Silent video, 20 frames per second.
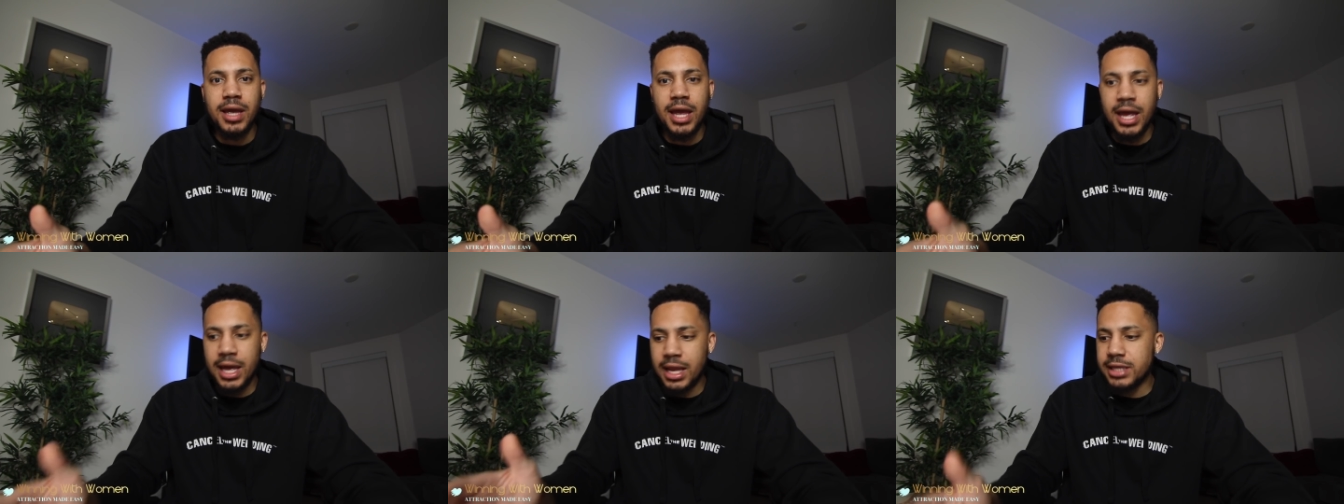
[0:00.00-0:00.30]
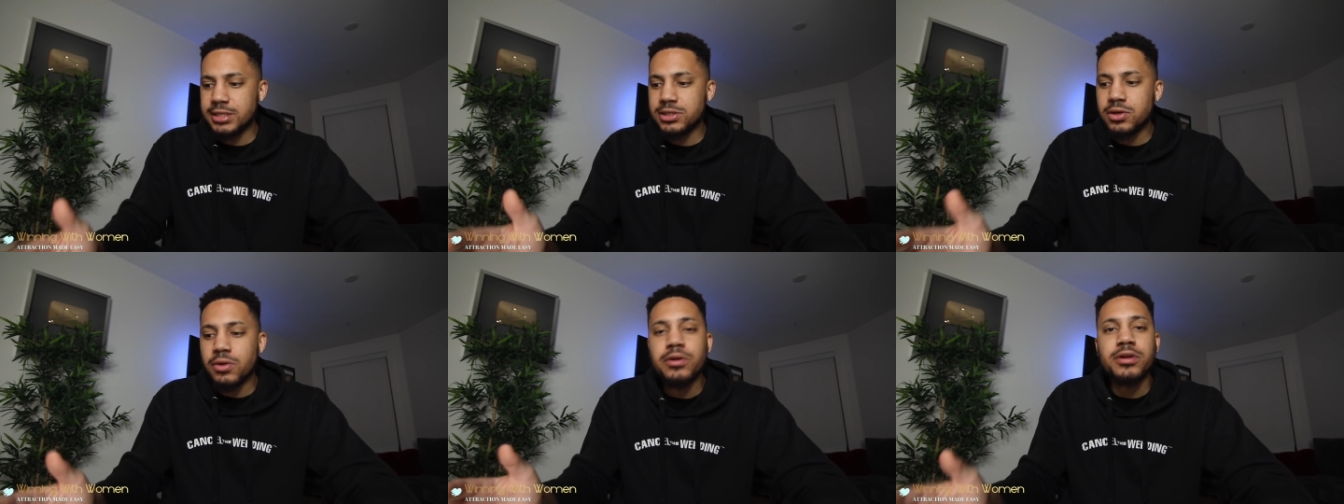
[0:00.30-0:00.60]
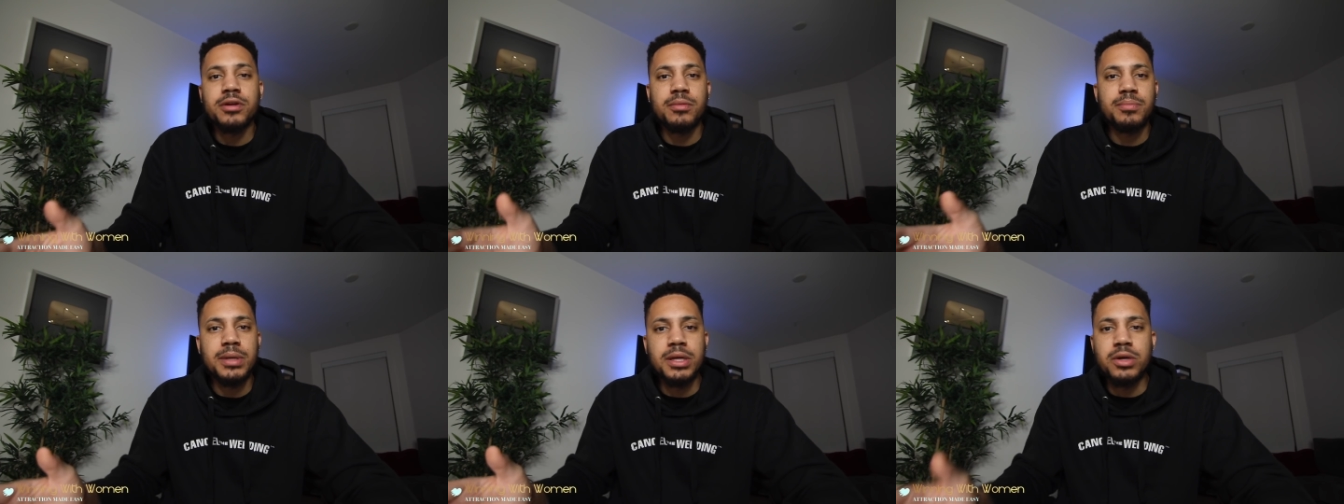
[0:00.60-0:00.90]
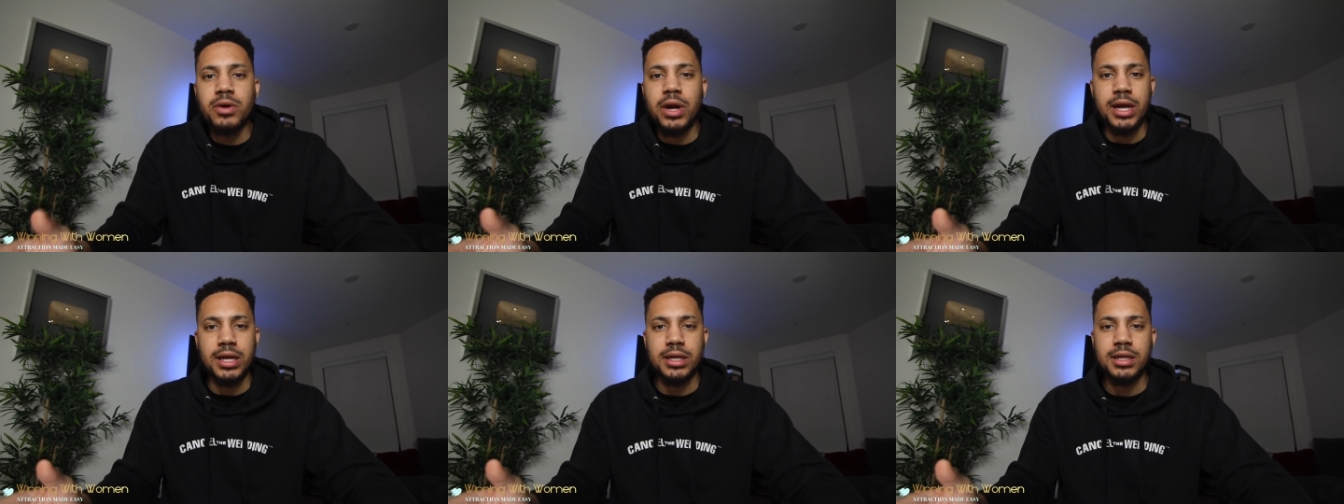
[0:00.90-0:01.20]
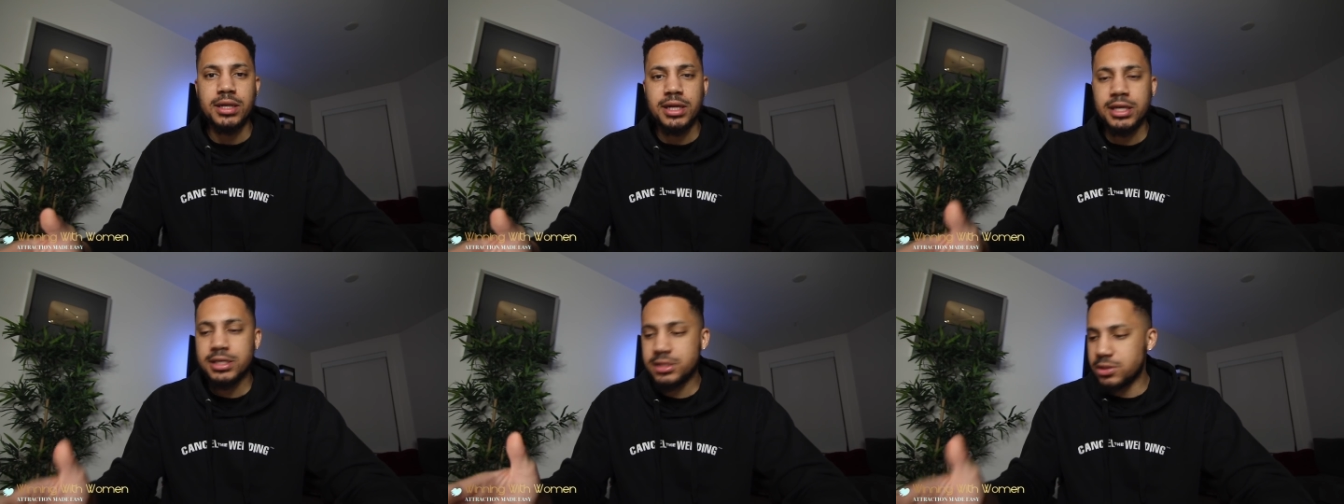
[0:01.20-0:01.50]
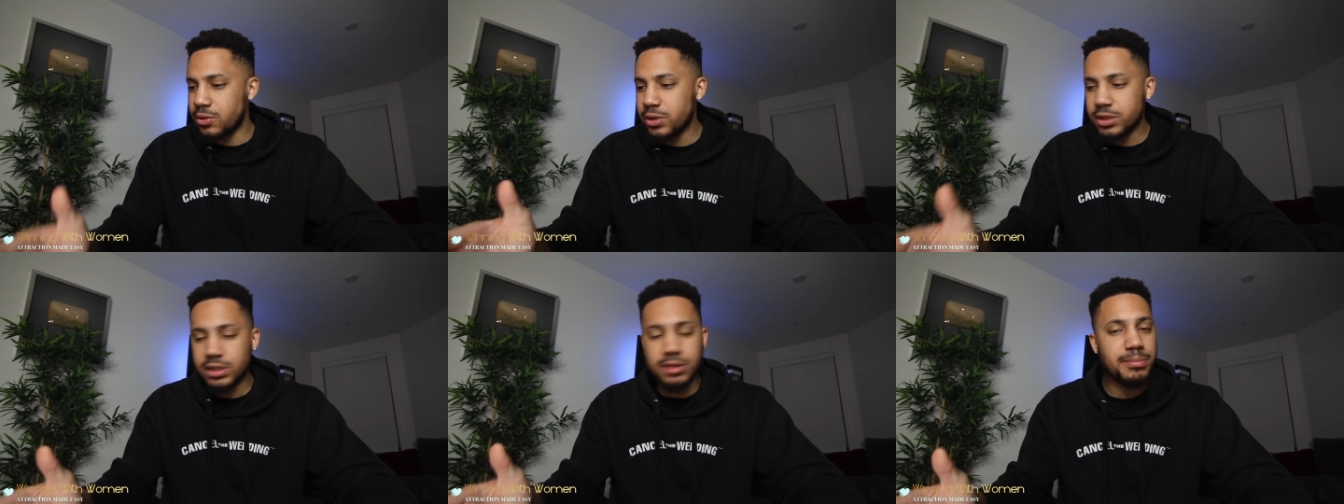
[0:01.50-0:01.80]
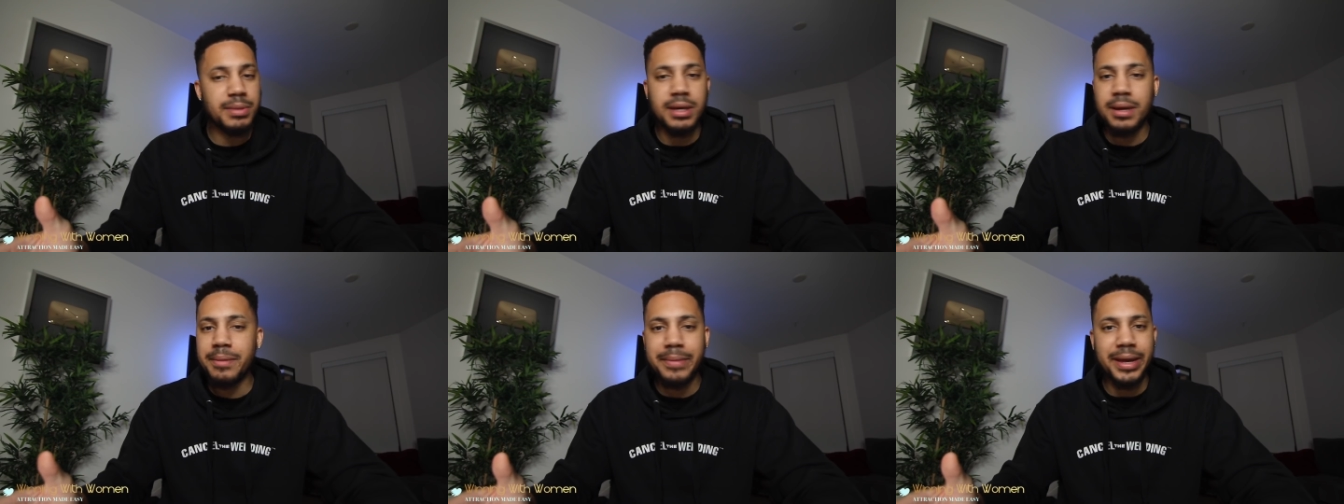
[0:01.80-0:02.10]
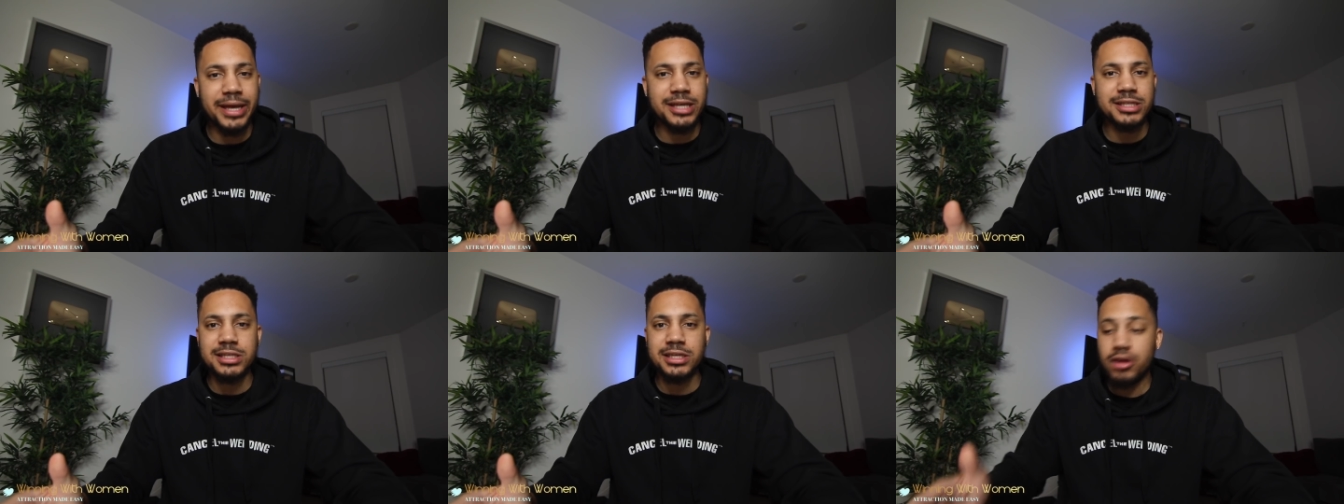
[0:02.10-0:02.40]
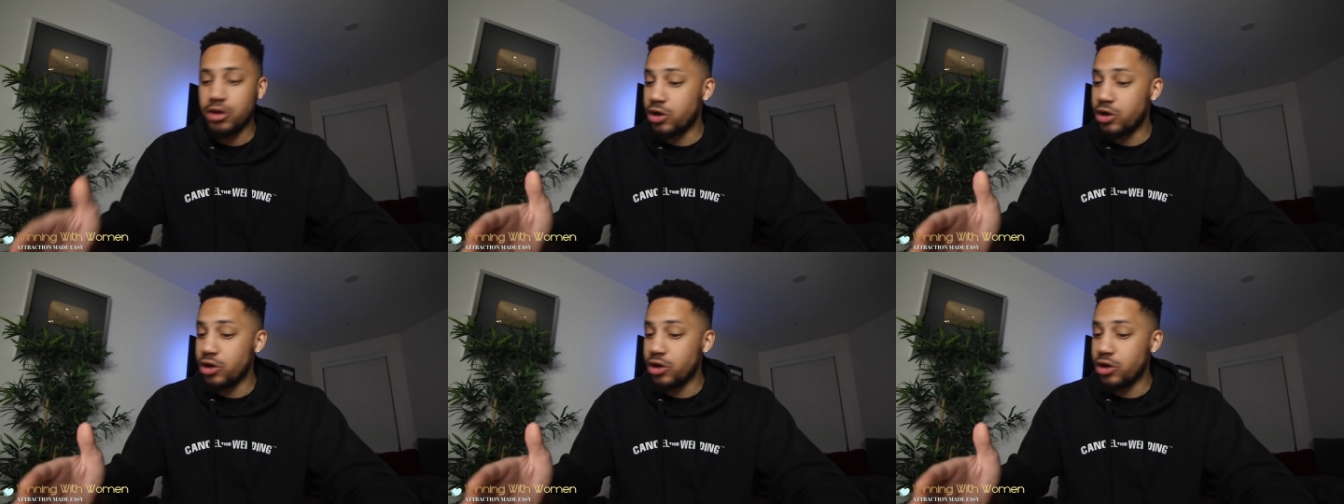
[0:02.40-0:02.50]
And it's going to be great. It's going to be amazing.